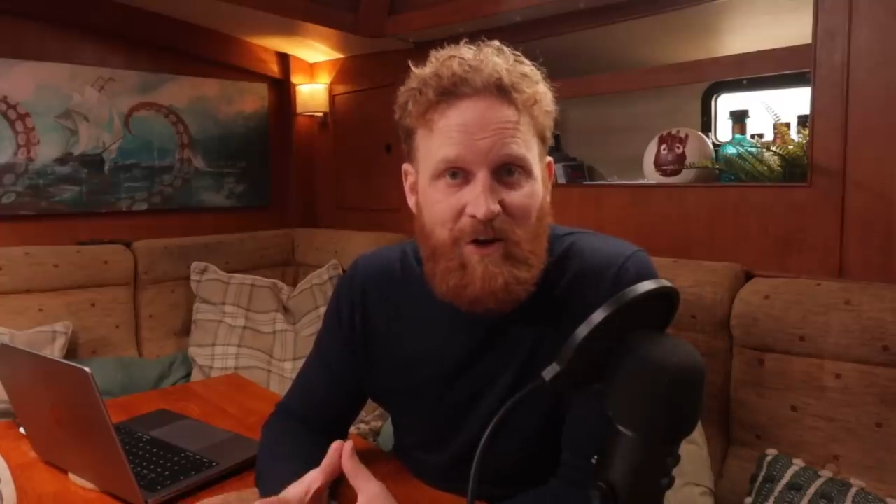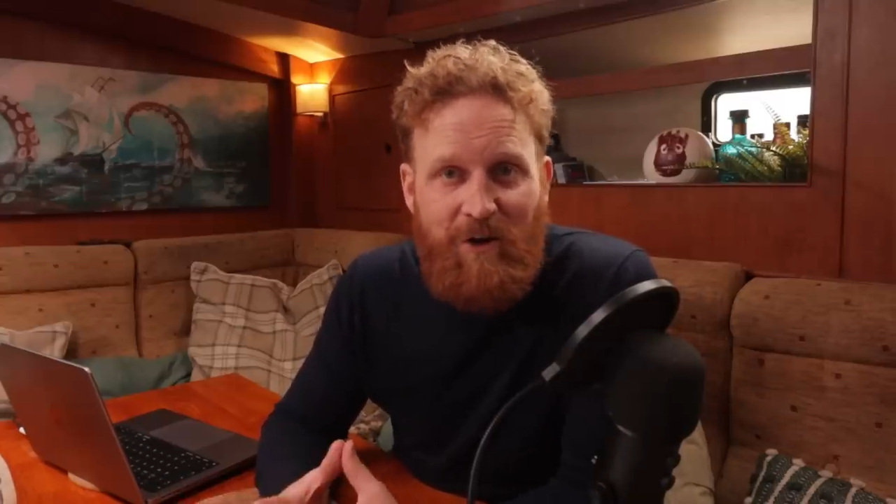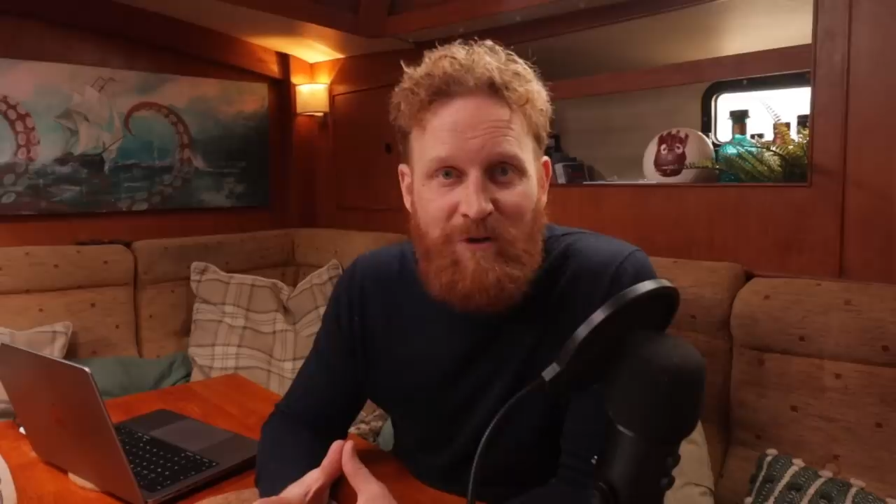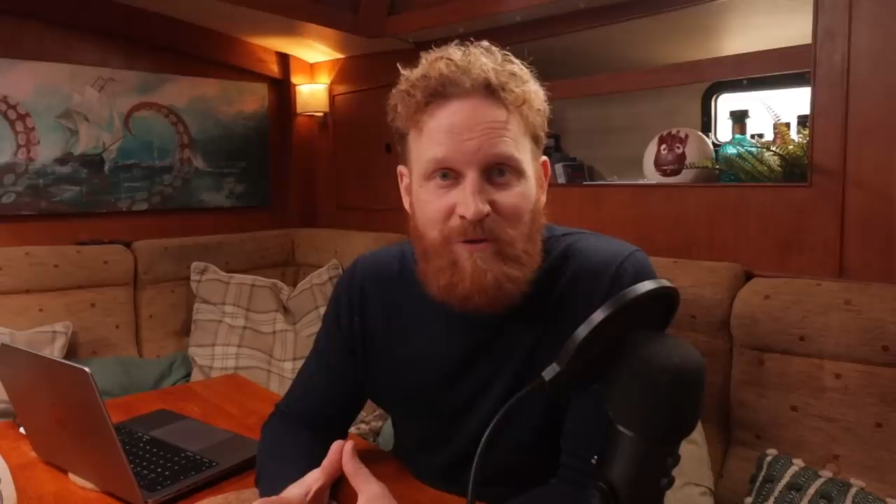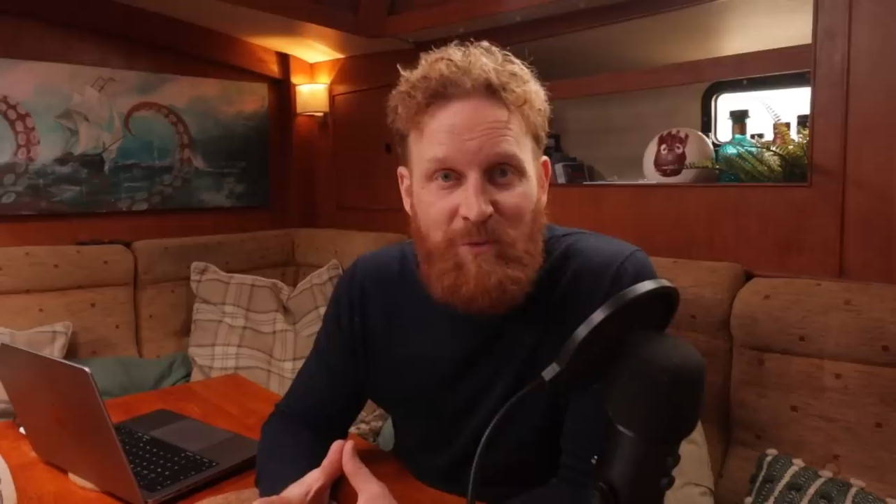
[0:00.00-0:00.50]

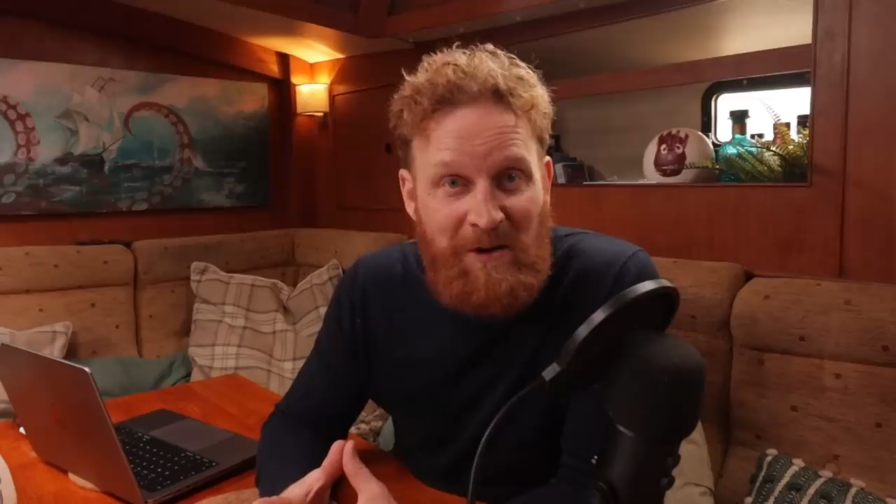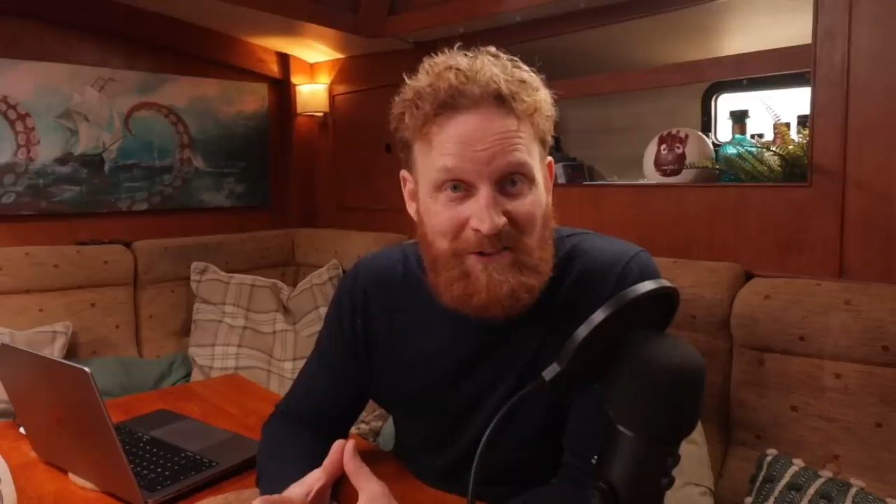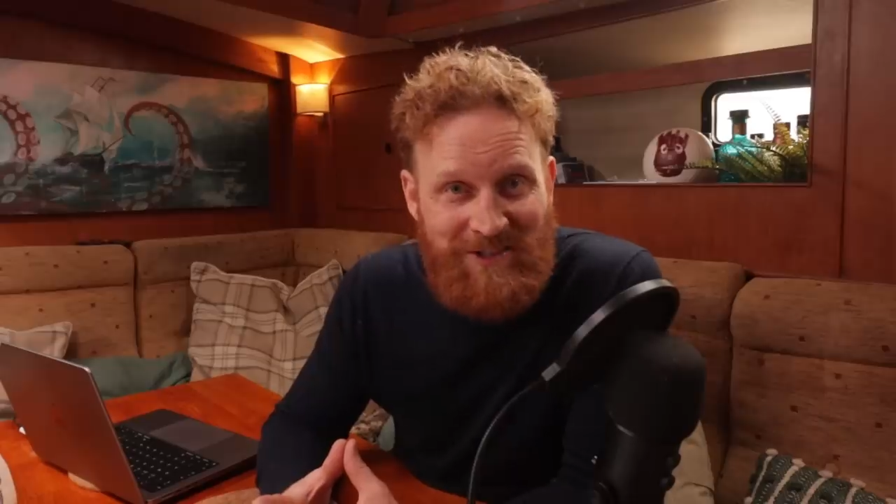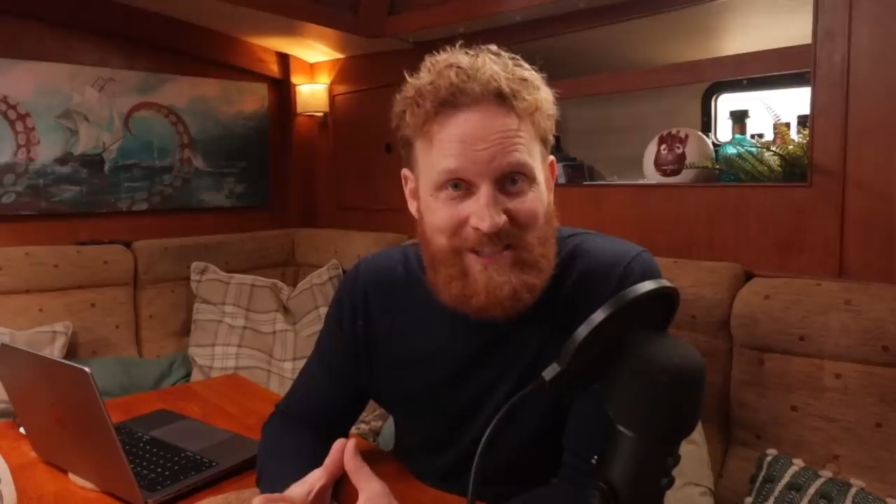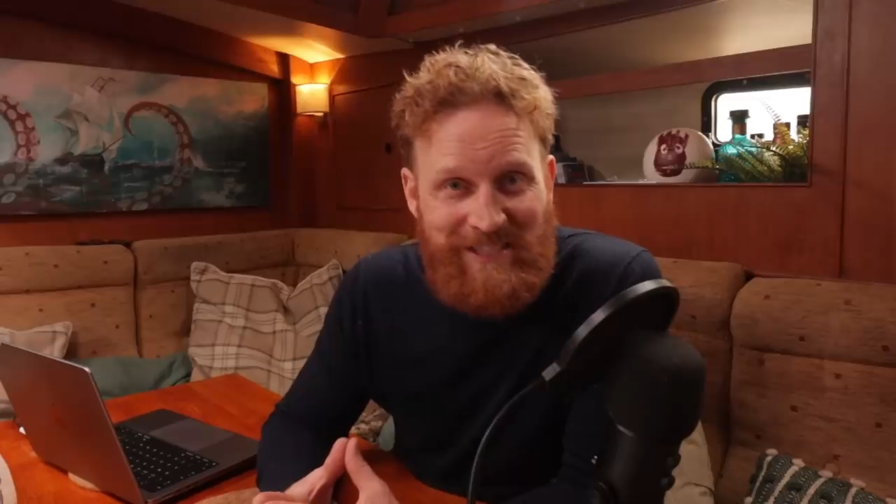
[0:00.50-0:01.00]
of the work
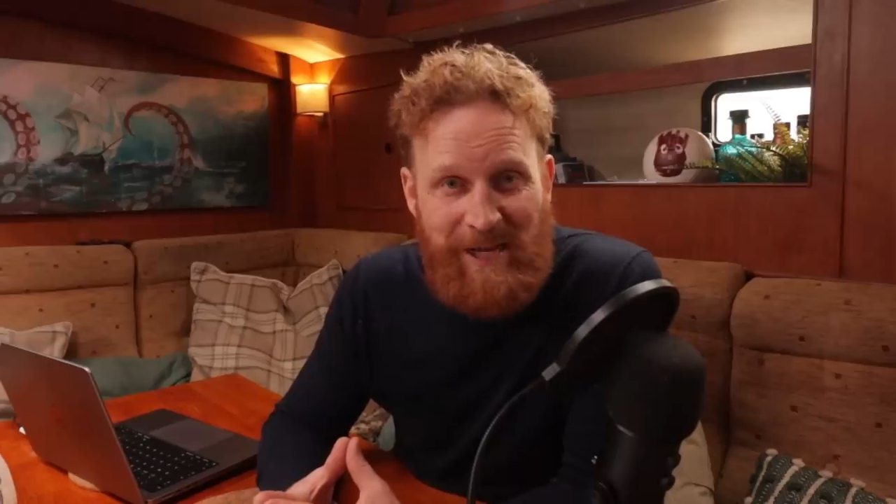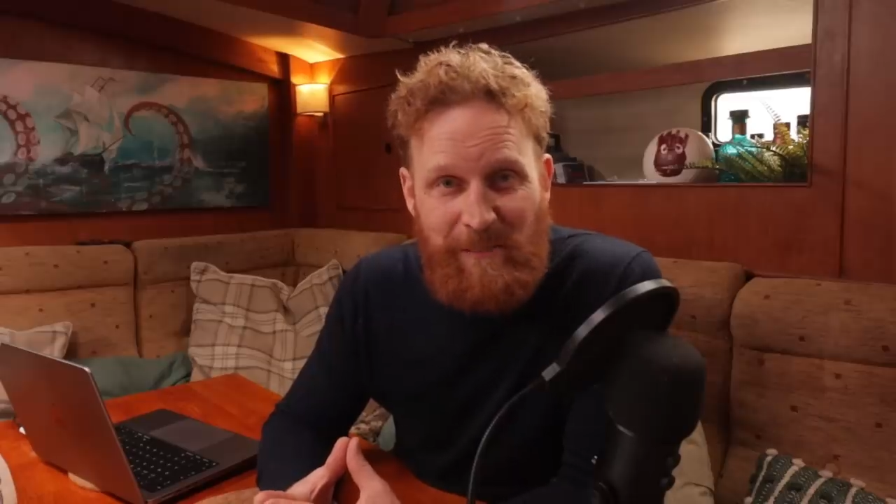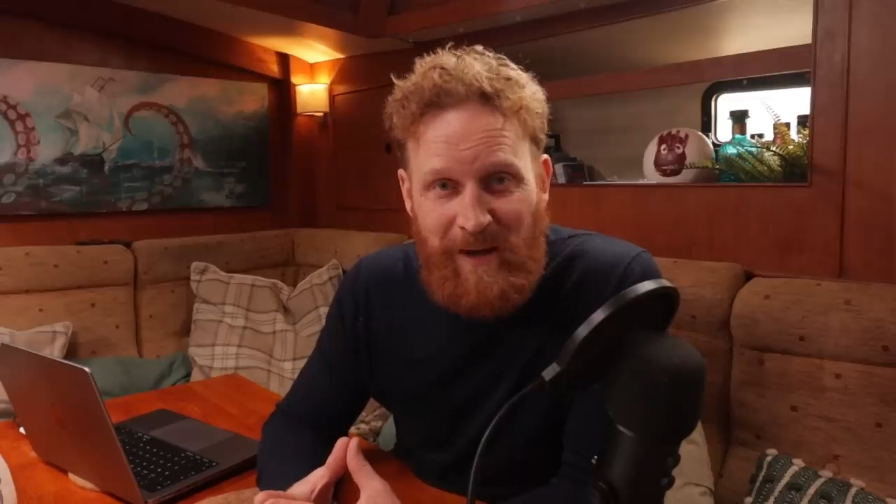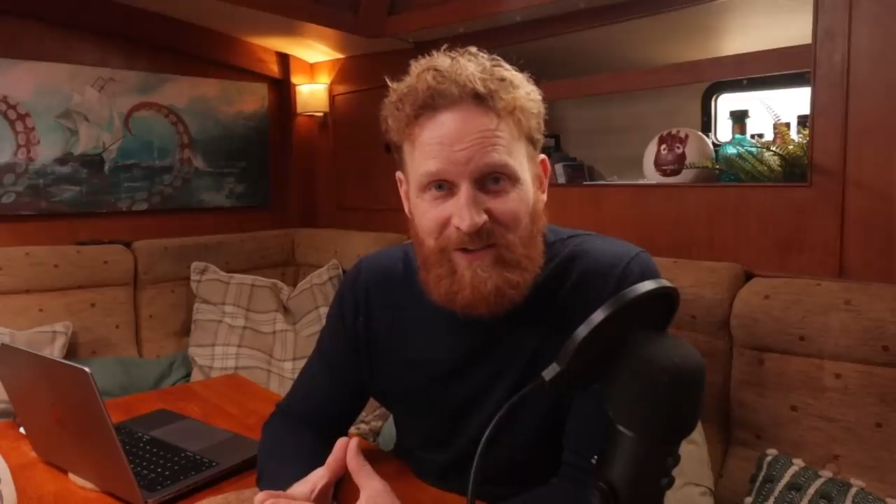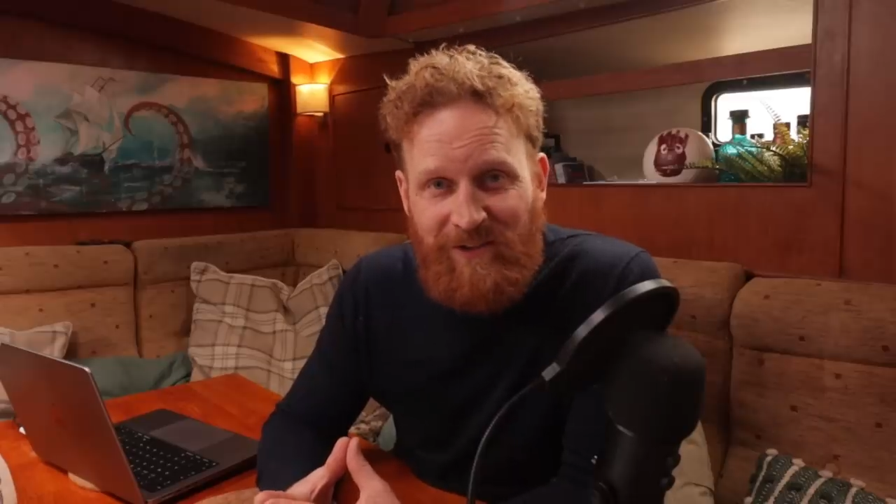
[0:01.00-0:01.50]
that's going to take
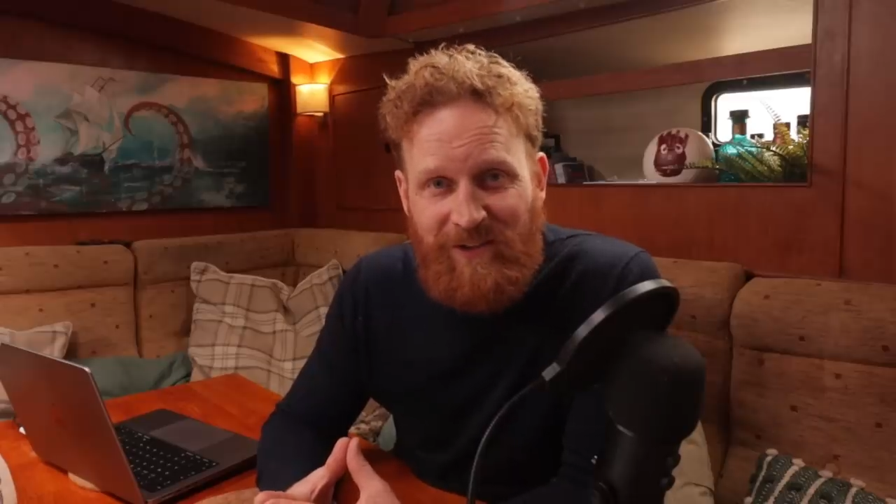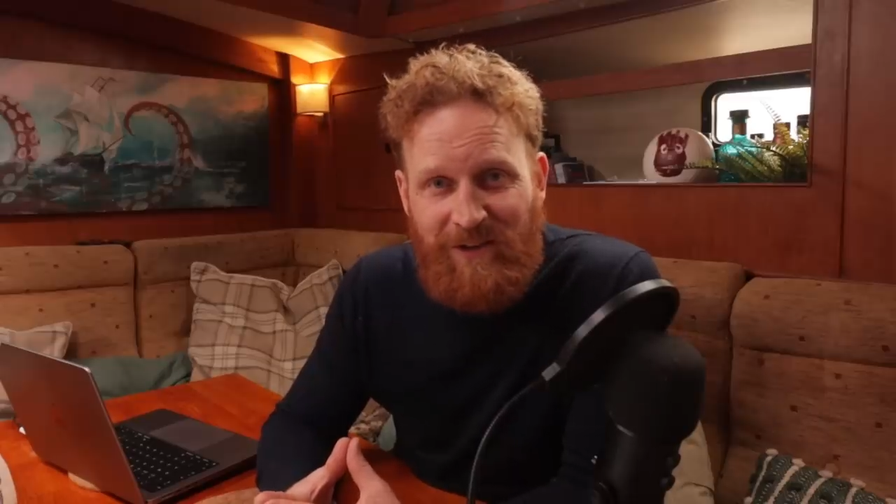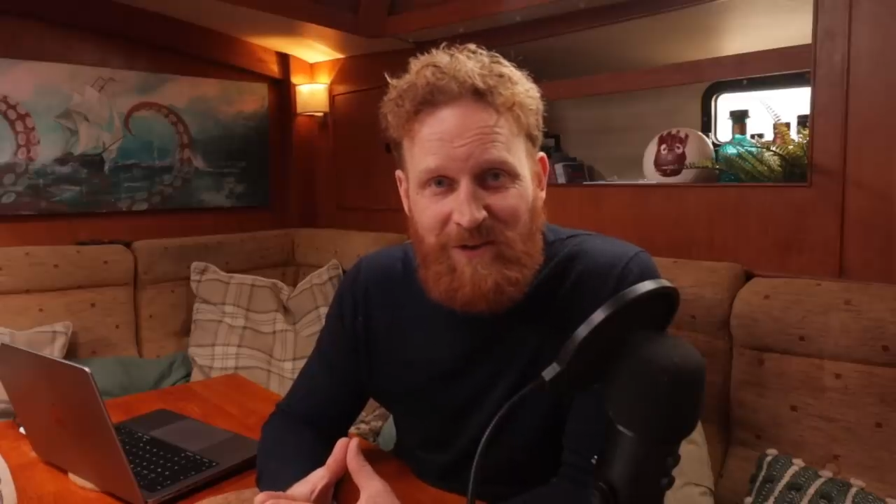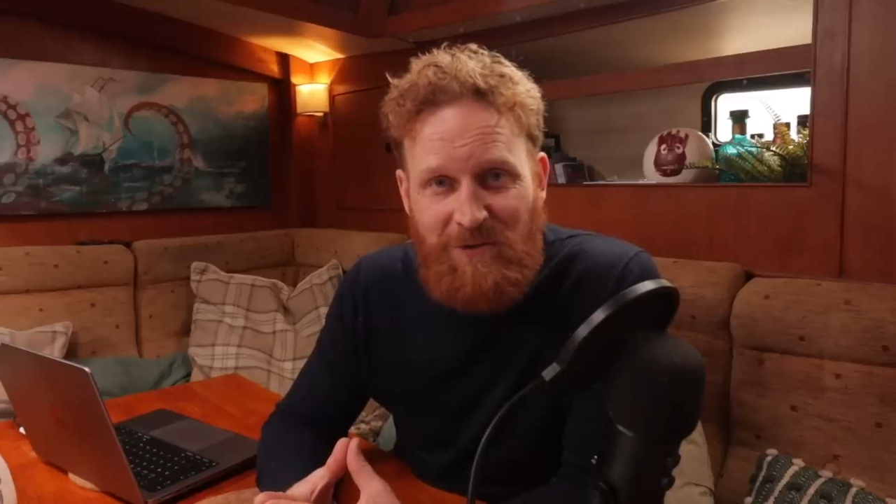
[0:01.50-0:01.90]
place on Southern